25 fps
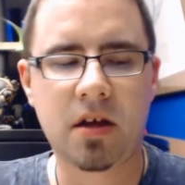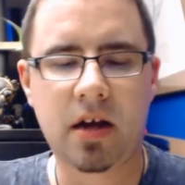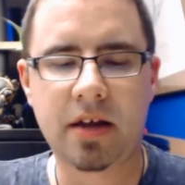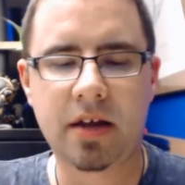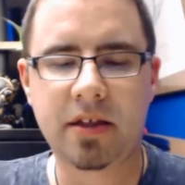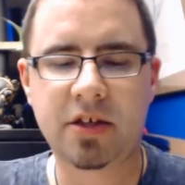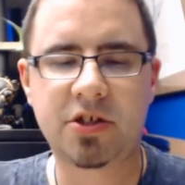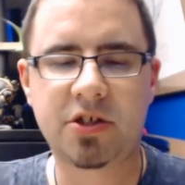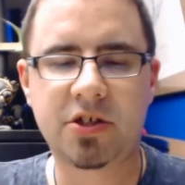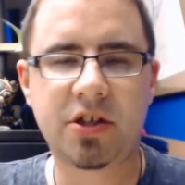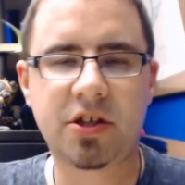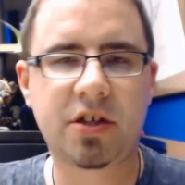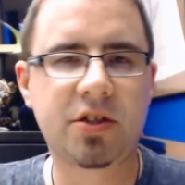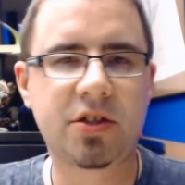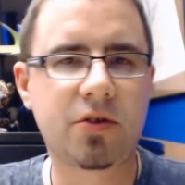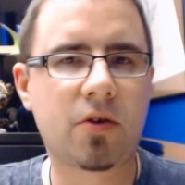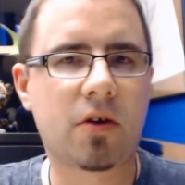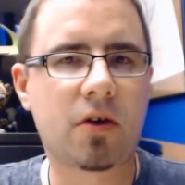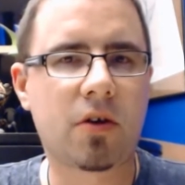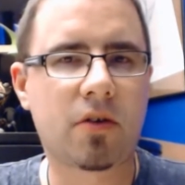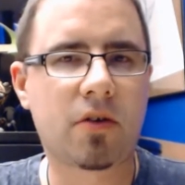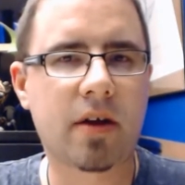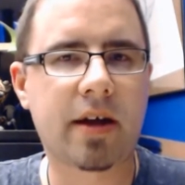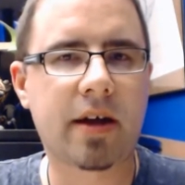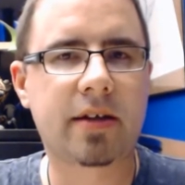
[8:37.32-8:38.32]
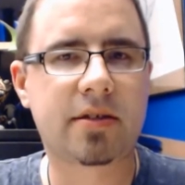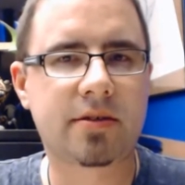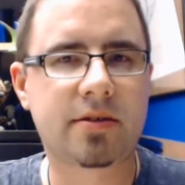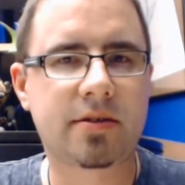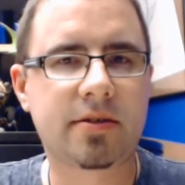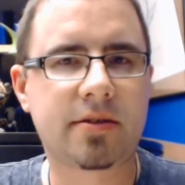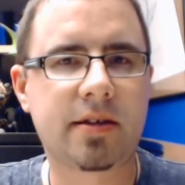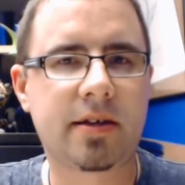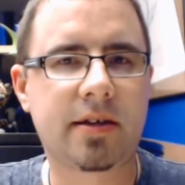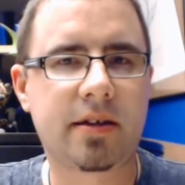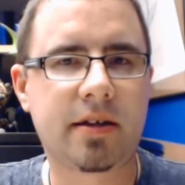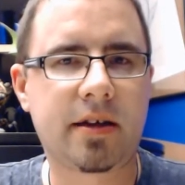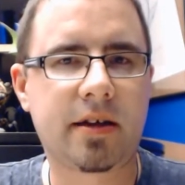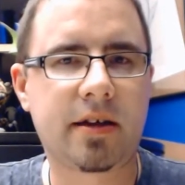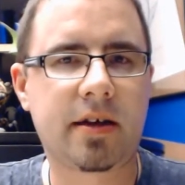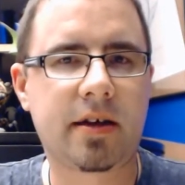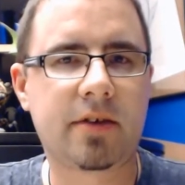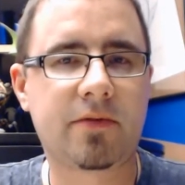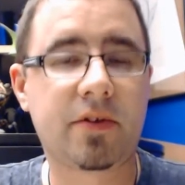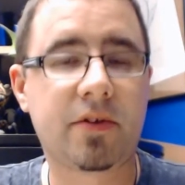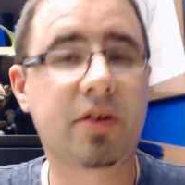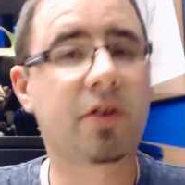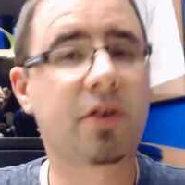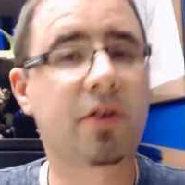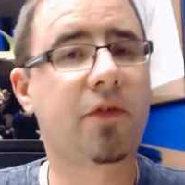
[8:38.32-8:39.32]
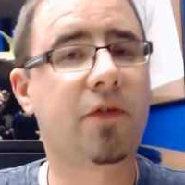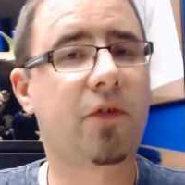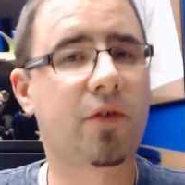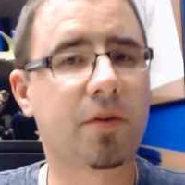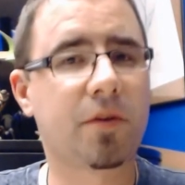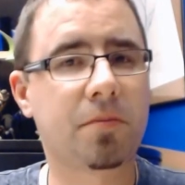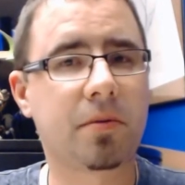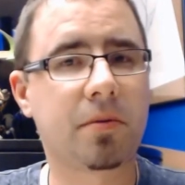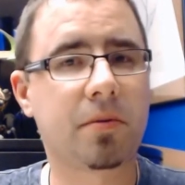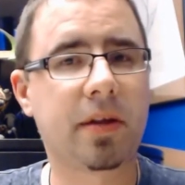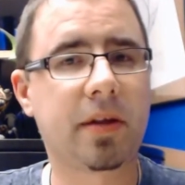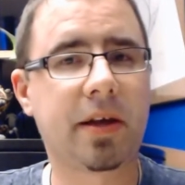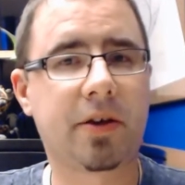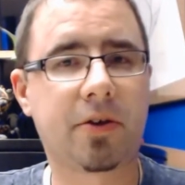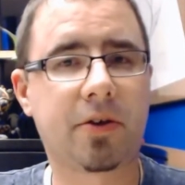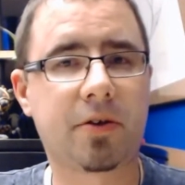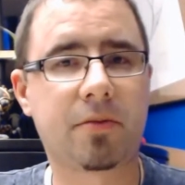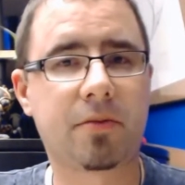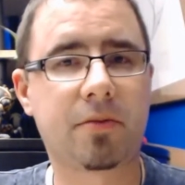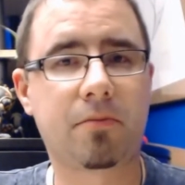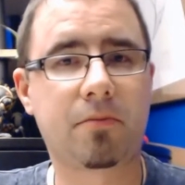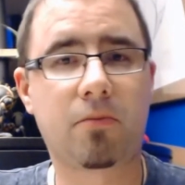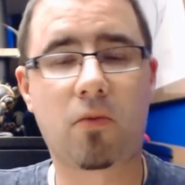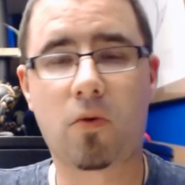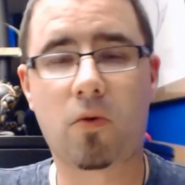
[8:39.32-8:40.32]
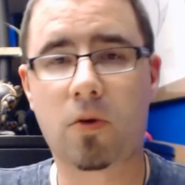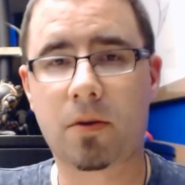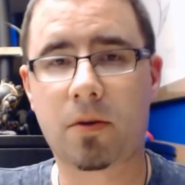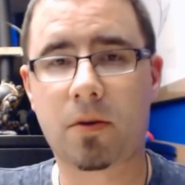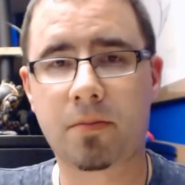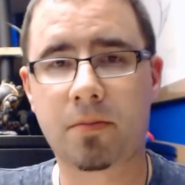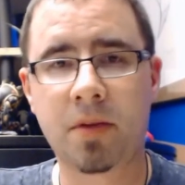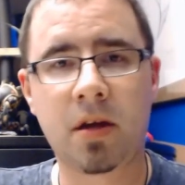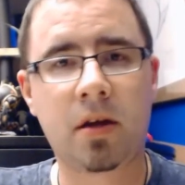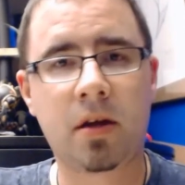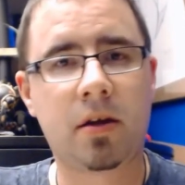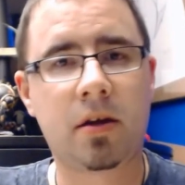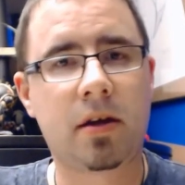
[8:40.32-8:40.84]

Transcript: I think she could do all right, and I really look forward to playing her more.